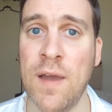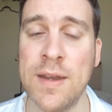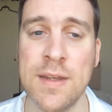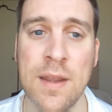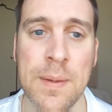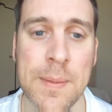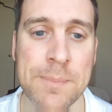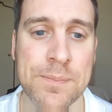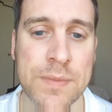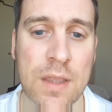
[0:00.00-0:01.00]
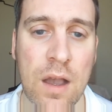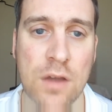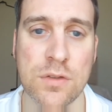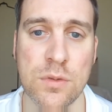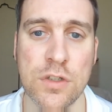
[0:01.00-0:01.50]
line. You know,
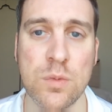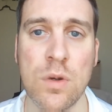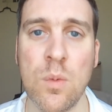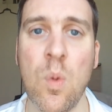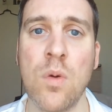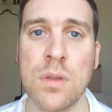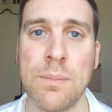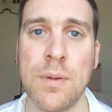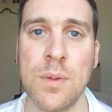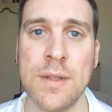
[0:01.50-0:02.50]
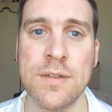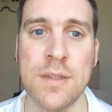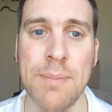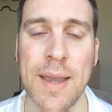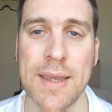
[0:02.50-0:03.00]
Arsenal just want to walk the ball into
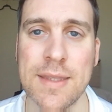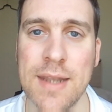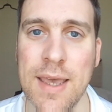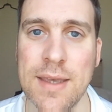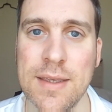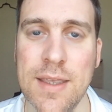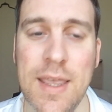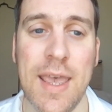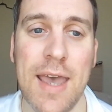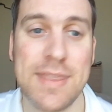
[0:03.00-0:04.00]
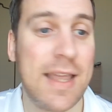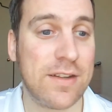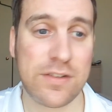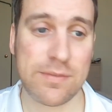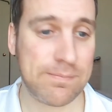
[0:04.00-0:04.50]
the back of the net, and
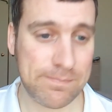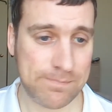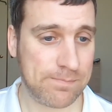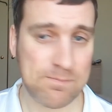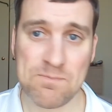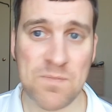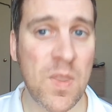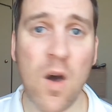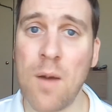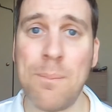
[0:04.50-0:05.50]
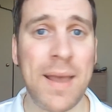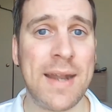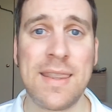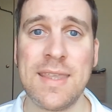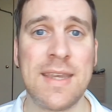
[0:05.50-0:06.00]
that's not a
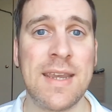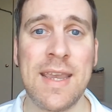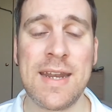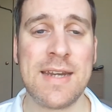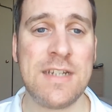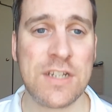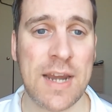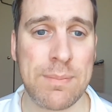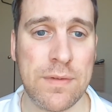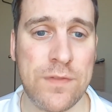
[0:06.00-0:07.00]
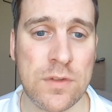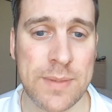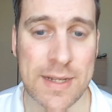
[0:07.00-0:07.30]
bad thing in any shape or form.